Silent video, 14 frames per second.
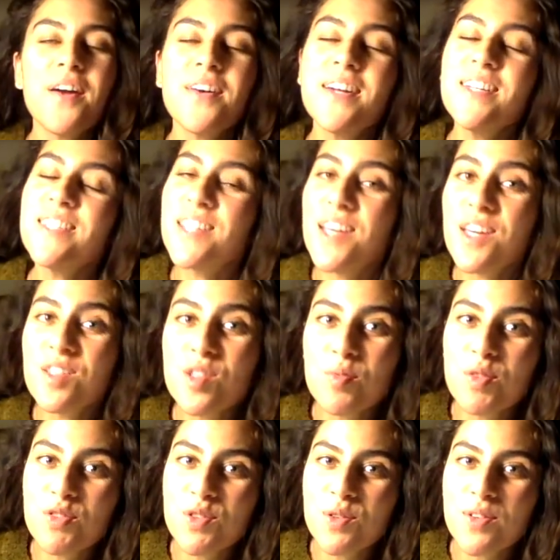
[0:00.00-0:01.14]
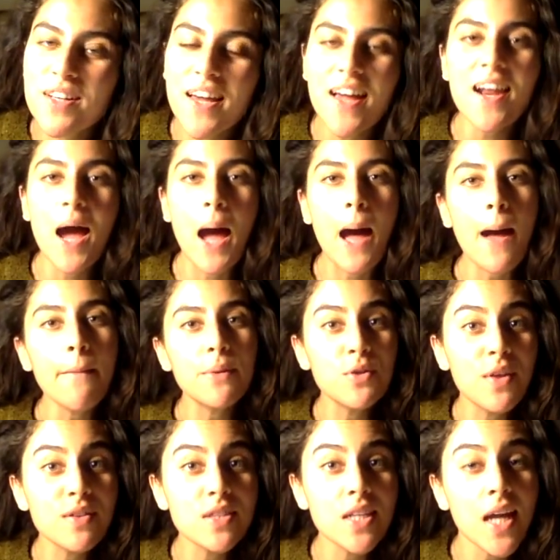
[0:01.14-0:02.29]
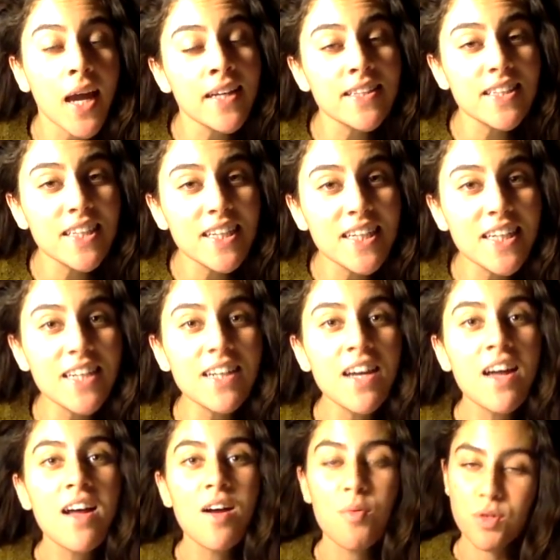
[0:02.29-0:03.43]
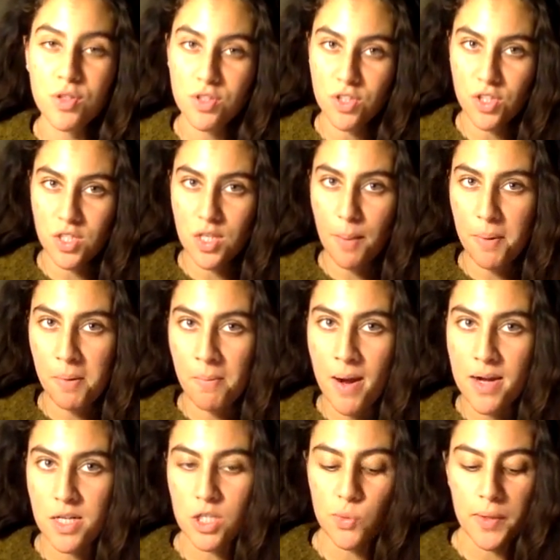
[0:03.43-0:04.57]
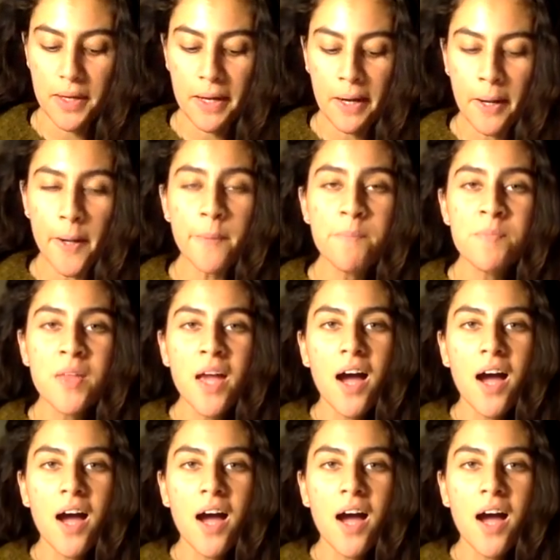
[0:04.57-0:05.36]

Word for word: Aries, thank you so much for tuning in. Happy 2018. We're just stepping right into it here.